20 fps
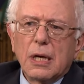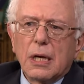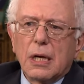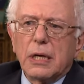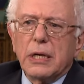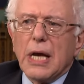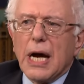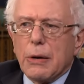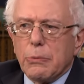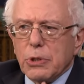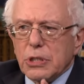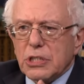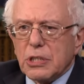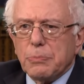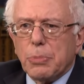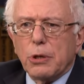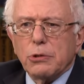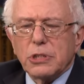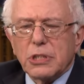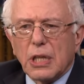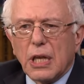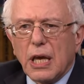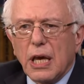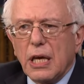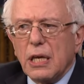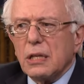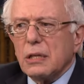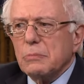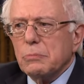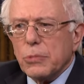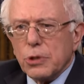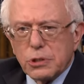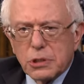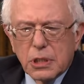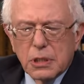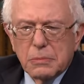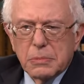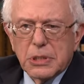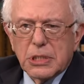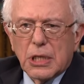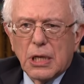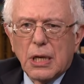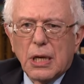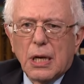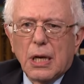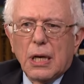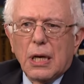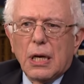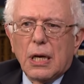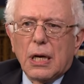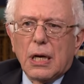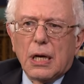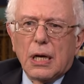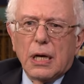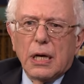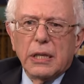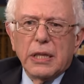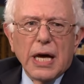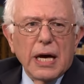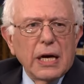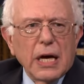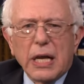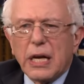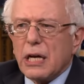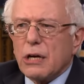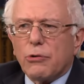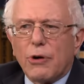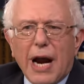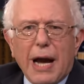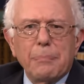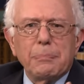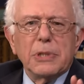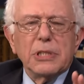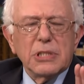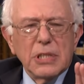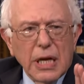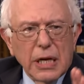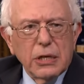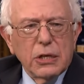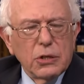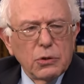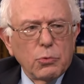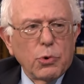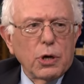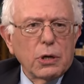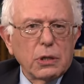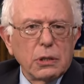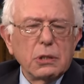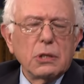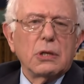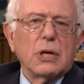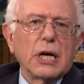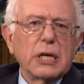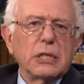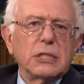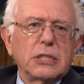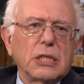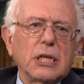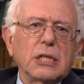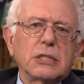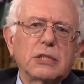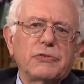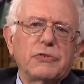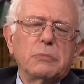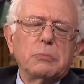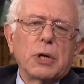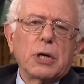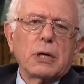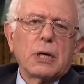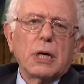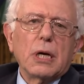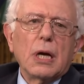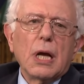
Uh, now we're supposed to hate Muslims. Uh, and that kind of crap is not going to work in the United States of America.